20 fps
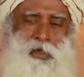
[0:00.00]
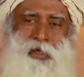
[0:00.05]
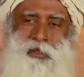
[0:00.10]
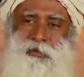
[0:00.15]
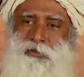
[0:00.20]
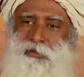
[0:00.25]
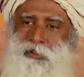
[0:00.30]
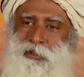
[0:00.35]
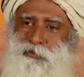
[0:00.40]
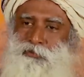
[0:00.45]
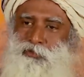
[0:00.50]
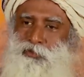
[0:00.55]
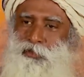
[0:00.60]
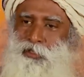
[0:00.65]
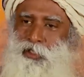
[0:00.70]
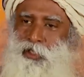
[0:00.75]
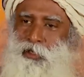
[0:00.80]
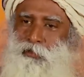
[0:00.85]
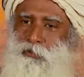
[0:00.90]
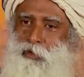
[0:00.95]
Actually, if you
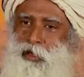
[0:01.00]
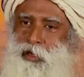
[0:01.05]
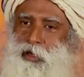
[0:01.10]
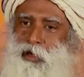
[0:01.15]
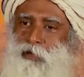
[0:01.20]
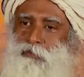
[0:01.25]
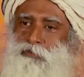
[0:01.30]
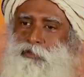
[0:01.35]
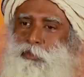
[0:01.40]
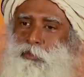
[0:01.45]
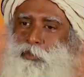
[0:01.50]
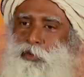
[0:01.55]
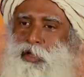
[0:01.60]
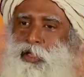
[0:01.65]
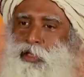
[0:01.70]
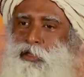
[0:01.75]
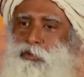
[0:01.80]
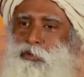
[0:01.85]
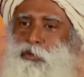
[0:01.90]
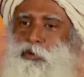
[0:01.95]
take away half the
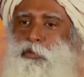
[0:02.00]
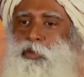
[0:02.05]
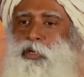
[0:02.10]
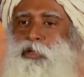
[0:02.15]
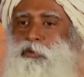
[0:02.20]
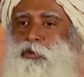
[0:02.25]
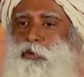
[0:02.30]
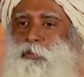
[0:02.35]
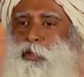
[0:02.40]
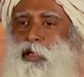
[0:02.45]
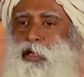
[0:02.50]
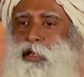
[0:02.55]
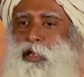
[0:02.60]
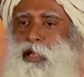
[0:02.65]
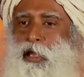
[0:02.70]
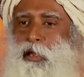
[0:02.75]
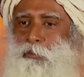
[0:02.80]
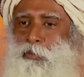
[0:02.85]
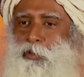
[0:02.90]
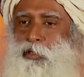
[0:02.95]
brain, nobody would be
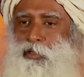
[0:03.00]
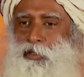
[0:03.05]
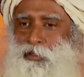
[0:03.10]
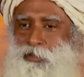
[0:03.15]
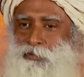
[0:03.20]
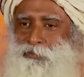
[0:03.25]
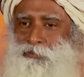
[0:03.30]
unhappy.